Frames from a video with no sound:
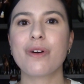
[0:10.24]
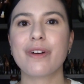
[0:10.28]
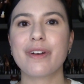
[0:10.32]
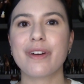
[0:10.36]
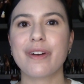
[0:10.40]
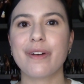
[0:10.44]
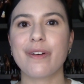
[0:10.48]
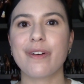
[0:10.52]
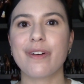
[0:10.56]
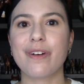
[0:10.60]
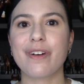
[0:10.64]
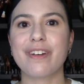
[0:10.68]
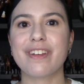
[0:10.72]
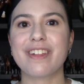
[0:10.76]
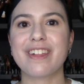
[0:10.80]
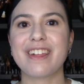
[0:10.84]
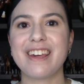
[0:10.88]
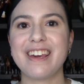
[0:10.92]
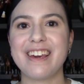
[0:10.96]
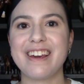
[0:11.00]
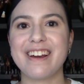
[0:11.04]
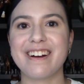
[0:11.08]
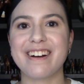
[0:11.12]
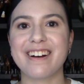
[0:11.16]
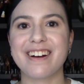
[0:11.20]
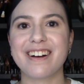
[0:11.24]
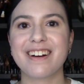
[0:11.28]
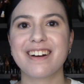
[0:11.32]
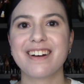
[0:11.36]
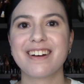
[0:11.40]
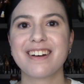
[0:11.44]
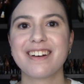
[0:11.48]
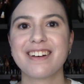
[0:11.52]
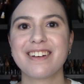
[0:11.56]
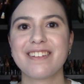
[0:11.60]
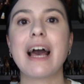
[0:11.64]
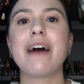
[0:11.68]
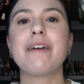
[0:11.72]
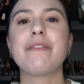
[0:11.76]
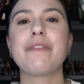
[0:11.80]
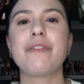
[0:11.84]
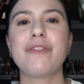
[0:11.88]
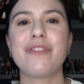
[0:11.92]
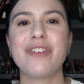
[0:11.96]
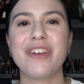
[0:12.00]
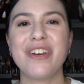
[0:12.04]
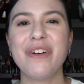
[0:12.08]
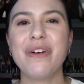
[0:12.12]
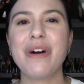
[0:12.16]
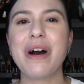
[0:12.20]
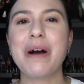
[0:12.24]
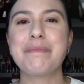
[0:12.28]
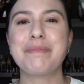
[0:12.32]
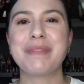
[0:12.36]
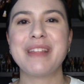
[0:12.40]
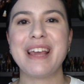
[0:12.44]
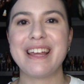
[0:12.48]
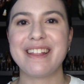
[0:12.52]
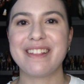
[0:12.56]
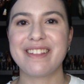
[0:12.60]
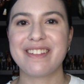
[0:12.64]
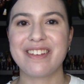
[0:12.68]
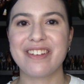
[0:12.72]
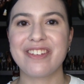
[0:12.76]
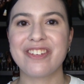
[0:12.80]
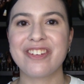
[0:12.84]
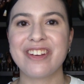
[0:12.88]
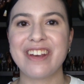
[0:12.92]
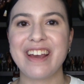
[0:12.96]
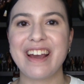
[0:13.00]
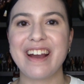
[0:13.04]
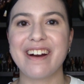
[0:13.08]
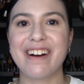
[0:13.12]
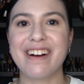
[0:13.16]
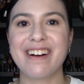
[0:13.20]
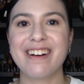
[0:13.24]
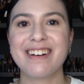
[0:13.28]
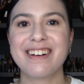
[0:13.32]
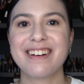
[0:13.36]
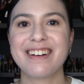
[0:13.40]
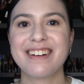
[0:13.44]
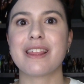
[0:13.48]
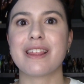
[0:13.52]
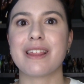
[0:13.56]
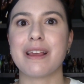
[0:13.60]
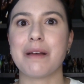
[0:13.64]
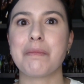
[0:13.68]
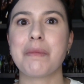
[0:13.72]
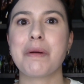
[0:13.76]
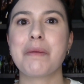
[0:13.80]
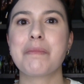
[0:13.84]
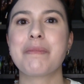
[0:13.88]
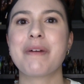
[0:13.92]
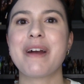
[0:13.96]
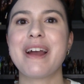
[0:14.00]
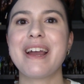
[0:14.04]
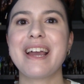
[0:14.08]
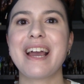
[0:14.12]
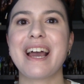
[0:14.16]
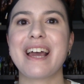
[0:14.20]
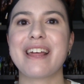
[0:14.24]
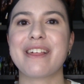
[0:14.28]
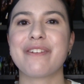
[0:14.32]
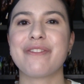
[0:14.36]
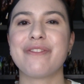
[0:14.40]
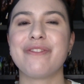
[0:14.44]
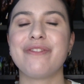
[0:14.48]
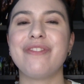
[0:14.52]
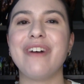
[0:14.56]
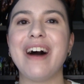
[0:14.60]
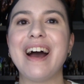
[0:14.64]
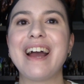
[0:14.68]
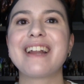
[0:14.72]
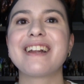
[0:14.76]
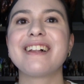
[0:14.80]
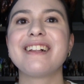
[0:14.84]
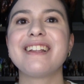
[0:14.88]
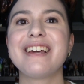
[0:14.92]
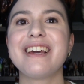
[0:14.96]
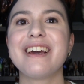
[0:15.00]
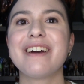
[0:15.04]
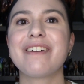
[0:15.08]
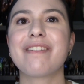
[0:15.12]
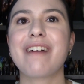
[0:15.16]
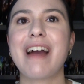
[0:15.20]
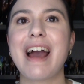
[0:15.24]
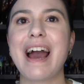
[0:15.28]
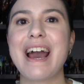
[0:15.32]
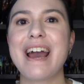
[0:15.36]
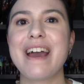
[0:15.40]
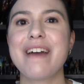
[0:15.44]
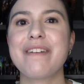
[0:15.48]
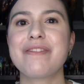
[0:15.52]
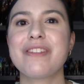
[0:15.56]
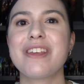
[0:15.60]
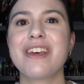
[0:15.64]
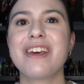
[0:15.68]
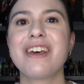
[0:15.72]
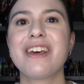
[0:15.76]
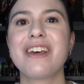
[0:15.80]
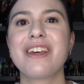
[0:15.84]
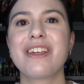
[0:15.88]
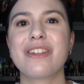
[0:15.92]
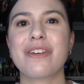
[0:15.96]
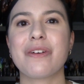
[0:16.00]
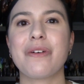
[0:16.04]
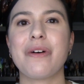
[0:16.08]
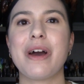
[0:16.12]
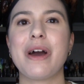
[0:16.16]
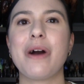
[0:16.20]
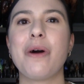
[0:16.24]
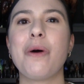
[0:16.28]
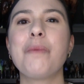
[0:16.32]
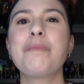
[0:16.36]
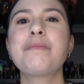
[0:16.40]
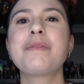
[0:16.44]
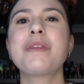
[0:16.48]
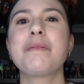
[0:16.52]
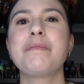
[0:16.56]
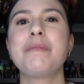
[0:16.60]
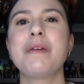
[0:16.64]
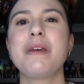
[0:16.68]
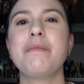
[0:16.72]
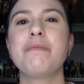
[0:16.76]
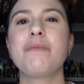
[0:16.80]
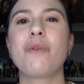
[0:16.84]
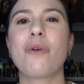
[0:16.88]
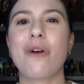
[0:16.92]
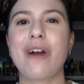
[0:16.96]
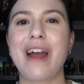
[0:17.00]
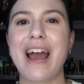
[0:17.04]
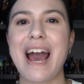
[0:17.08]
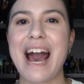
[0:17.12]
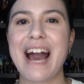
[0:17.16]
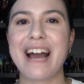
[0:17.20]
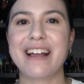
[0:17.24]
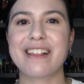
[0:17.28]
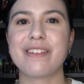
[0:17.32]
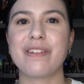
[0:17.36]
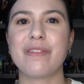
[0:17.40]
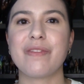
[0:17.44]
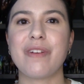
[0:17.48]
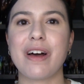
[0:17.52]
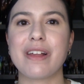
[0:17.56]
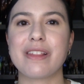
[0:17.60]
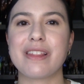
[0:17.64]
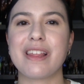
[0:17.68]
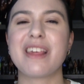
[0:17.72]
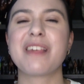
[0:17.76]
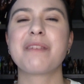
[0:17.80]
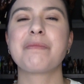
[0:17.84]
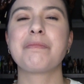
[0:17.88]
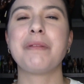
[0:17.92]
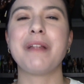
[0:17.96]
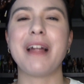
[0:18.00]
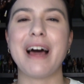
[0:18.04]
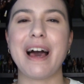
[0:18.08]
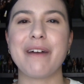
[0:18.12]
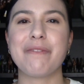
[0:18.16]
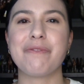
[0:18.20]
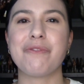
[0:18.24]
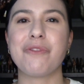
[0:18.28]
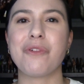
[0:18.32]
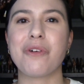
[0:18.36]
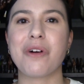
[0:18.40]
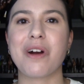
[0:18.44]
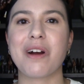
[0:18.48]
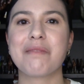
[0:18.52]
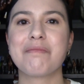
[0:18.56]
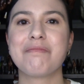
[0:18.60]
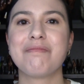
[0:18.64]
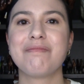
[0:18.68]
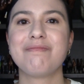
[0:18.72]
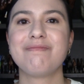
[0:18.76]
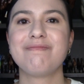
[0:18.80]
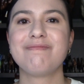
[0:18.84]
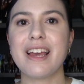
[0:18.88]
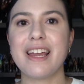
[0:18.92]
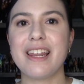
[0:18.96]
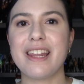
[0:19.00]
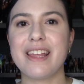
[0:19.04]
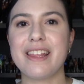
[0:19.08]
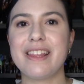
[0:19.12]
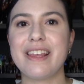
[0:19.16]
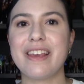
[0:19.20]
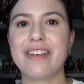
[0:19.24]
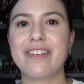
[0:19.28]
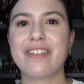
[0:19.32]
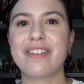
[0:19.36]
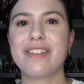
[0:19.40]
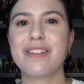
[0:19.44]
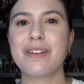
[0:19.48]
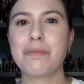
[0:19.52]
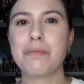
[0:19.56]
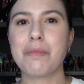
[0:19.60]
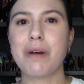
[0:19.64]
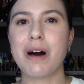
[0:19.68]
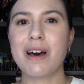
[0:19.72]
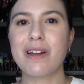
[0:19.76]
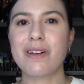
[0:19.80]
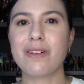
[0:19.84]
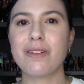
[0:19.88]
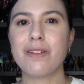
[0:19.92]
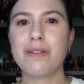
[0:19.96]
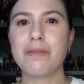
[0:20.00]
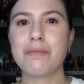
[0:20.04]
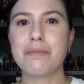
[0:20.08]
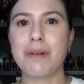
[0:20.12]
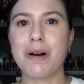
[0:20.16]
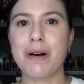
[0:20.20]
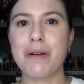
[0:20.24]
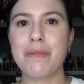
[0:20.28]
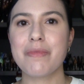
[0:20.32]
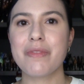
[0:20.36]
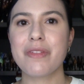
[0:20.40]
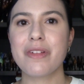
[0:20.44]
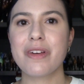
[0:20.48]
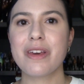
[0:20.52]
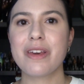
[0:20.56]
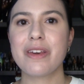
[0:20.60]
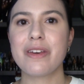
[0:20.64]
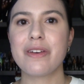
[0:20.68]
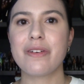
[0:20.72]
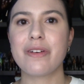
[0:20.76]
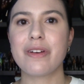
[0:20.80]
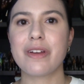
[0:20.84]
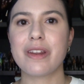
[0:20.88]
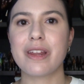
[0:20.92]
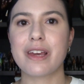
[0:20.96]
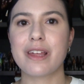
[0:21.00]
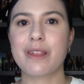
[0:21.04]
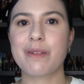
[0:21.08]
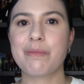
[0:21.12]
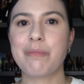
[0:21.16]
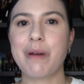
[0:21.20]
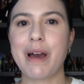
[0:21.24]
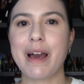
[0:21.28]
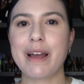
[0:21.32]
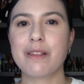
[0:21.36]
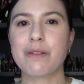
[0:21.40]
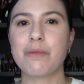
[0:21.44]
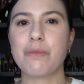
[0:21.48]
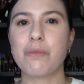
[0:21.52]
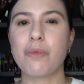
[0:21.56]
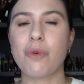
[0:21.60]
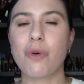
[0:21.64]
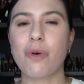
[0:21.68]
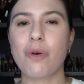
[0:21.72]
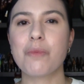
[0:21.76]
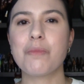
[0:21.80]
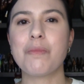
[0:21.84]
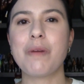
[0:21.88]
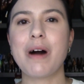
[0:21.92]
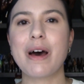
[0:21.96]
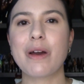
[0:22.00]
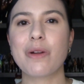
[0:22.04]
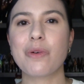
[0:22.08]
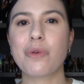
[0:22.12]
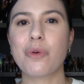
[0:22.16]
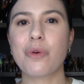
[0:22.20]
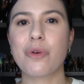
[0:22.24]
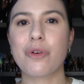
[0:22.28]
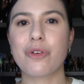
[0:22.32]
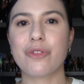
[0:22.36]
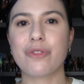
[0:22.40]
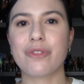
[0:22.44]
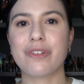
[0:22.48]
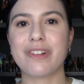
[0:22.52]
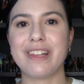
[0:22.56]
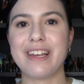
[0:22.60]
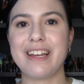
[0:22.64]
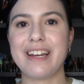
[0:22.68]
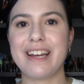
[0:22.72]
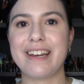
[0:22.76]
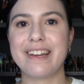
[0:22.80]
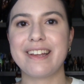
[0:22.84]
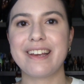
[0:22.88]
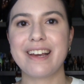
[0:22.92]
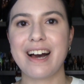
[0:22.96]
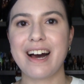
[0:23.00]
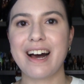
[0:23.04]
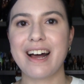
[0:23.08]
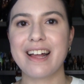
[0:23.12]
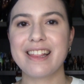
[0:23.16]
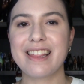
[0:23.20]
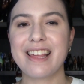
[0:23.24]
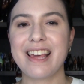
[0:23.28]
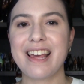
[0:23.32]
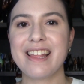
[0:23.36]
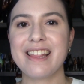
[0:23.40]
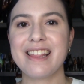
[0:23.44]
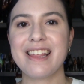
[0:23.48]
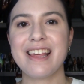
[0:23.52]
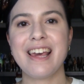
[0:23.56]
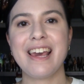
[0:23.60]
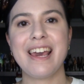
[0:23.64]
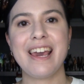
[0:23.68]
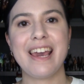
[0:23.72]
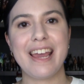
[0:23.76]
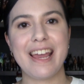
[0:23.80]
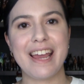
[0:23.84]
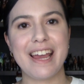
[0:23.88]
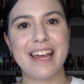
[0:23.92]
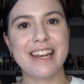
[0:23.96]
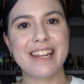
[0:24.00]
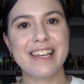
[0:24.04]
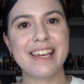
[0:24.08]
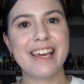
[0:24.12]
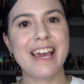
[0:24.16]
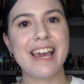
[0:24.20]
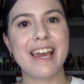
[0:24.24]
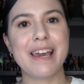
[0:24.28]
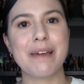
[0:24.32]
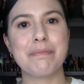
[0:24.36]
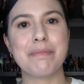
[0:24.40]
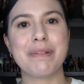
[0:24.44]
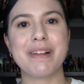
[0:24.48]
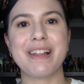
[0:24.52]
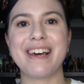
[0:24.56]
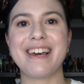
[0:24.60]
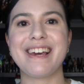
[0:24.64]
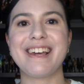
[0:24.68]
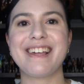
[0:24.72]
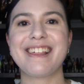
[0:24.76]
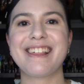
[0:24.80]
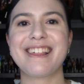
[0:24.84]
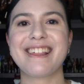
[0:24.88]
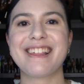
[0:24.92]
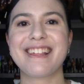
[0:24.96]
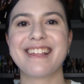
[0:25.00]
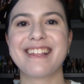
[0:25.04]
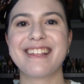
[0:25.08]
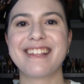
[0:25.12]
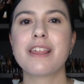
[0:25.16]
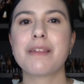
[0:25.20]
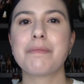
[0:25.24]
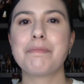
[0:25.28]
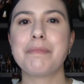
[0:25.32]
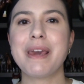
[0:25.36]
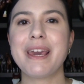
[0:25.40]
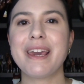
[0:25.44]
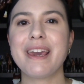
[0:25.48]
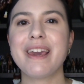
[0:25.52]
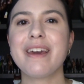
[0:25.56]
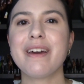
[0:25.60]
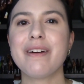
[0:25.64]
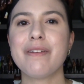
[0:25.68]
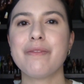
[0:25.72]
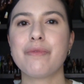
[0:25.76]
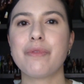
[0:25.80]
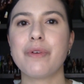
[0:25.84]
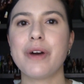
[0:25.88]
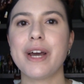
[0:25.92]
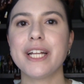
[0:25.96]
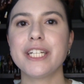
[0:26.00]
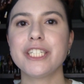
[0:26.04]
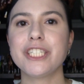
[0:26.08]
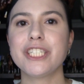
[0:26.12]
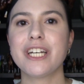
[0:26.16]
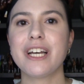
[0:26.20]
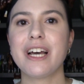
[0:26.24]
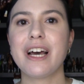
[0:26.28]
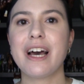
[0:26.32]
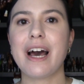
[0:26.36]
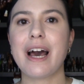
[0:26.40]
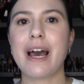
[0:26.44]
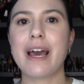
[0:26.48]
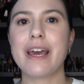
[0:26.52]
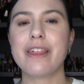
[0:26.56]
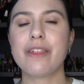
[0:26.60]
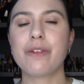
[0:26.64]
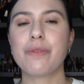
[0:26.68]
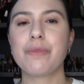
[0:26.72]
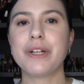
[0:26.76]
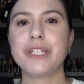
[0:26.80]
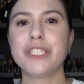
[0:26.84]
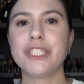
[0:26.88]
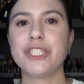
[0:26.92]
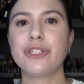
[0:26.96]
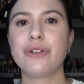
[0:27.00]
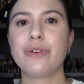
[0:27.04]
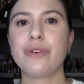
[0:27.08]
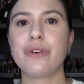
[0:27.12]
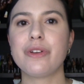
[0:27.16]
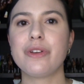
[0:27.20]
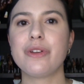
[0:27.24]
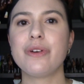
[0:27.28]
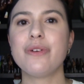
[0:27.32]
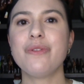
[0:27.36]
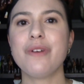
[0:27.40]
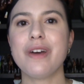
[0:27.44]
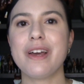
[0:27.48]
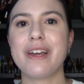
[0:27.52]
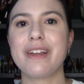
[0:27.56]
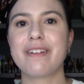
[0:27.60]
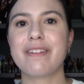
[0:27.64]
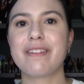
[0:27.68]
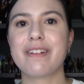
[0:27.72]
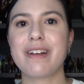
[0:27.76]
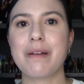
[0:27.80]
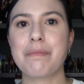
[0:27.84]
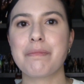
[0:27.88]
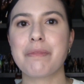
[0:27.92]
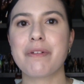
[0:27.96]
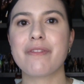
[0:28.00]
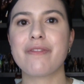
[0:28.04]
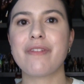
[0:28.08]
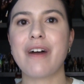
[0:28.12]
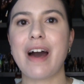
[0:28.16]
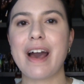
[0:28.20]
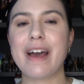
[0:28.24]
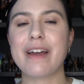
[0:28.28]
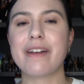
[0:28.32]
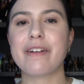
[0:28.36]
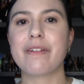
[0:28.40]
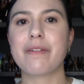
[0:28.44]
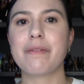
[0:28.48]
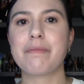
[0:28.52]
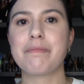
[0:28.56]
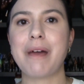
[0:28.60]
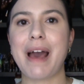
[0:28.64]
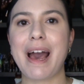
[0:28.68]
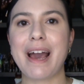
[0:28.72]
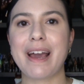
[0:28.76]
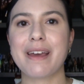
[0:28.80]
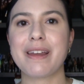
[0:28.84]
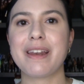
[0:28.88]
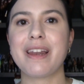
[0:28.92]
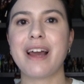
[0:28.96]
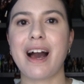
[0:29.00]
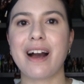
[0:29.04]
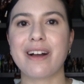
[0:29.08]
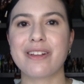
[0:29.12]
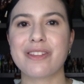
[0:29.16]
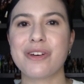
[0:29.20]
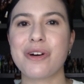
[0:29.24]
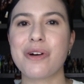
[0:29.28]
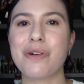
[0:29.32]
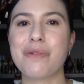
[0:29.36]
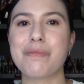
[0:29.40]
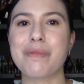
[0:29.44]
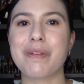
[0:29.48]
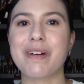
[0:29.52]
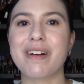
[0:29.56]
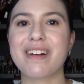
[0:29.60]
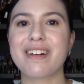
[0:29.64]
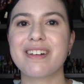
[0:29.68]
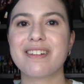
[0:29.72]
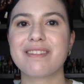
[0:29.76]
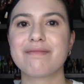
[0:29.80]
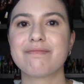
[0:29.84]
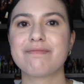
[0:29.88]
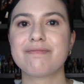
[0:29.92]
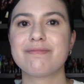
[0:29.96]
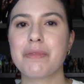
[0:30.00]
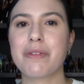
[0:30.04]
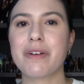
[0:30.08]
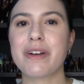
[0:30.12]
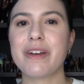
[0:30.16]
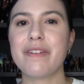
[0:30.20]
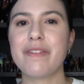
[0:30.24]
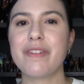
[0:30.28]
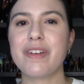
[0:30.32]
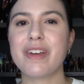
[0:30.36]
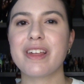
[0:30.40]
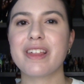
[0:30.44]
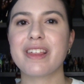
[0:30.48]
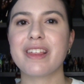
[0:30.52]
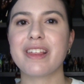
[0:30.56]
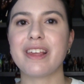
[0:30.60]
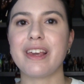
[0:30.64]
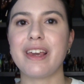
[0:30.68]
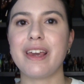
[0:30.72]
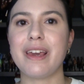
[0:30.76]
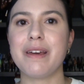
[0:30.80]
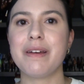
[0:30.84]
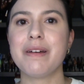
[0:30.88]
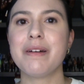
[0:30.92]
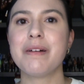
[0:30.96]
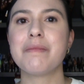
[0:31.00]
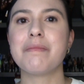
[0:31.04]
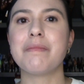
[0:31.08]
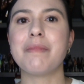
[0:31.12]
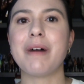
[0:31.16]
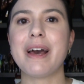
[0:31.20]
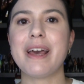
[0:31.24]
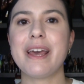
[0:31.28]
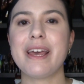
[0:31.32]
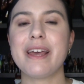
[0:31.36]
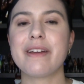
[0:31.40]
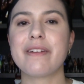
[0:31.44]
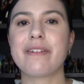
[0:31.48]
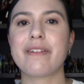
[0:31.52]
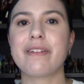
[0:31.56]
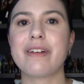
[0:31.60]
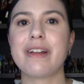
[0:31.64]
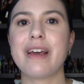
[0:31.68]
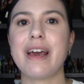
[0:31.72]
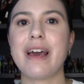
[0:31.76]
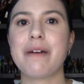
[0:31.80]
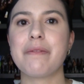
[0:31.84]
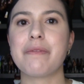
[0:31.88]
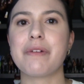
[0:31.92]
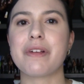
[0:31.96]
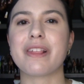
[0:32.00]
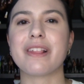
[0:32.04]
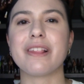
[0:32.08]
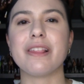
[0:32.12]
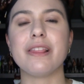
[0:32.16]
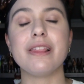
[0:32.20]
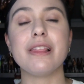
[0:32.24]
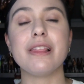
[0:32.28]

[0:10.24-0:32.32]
Warrior Horse here. I have a few updates to share. Summer break has finally arrived, so I hope to be more active on this platform. In addition to Model a Month, you can expect more model horse related content and gameplays. Speaking of which, I switched to a new internet provider back in October. Previously, my internet was